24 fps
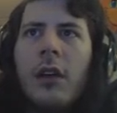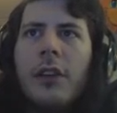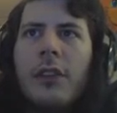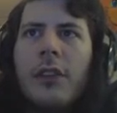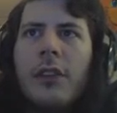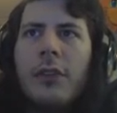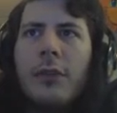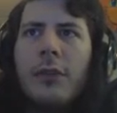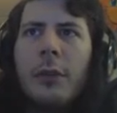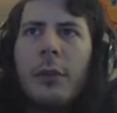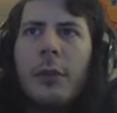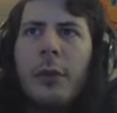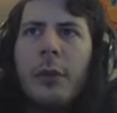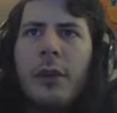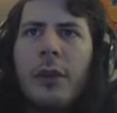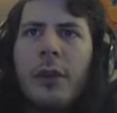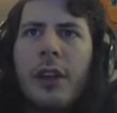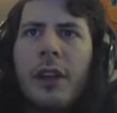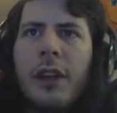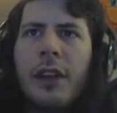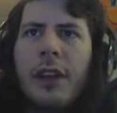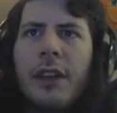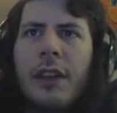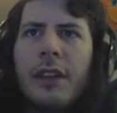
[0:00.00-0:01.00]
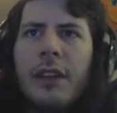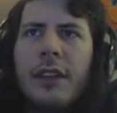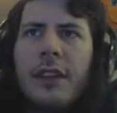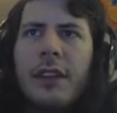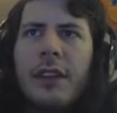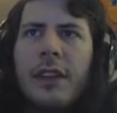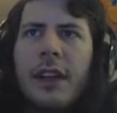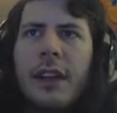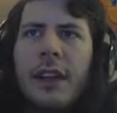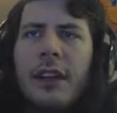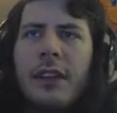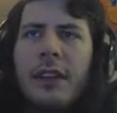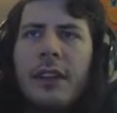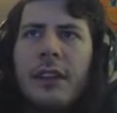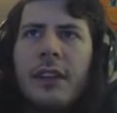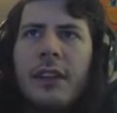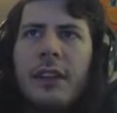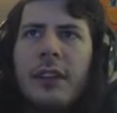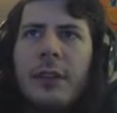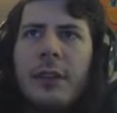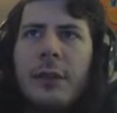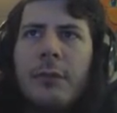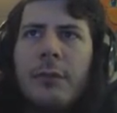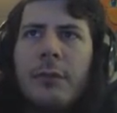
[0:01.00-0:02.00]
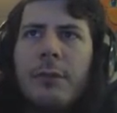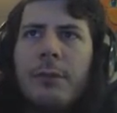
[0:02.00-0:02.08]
I just remembered how to get to the exit, too.